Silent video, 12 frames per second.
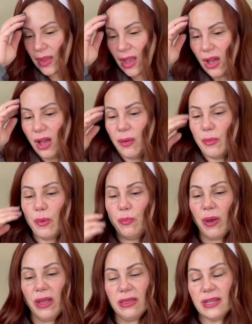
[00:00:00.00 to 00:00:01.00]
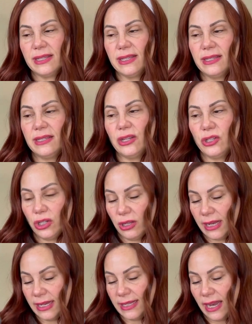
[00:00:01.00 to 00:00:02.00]
but this is such,
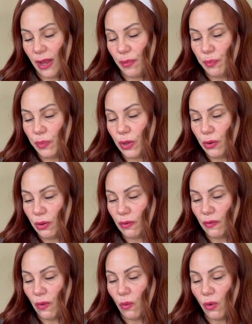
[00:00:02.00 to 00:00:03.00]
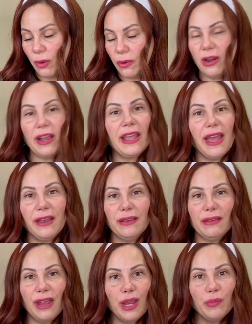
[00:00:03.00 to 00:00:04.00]
like I said, a beautiful warmer. Again,
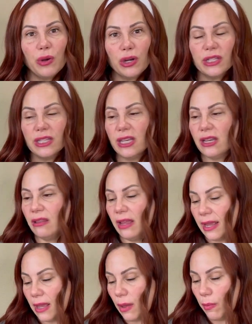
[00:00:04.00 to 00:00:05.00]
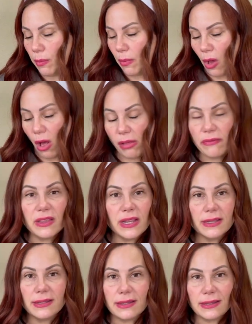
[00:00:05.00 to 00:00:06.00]
in person, like all of
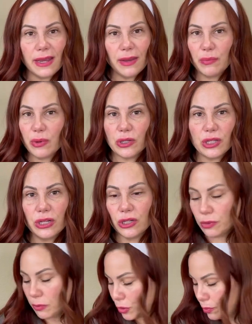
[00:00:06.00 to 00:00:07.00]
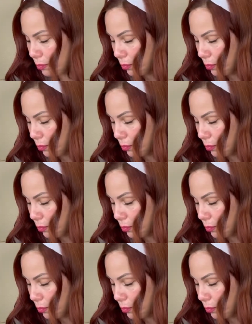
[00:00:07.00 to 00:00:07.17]
these in person are so much